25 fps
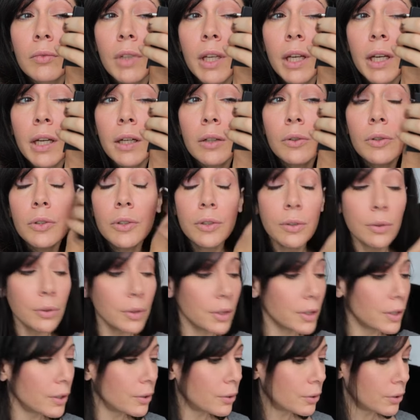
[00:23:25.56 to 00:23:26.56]
How do
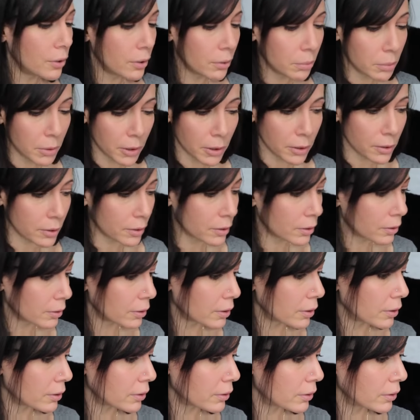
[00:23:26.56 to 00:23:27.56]
the YouTube girls do
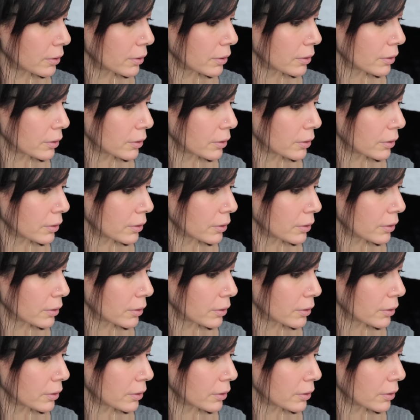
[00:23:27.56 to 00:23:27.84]
this?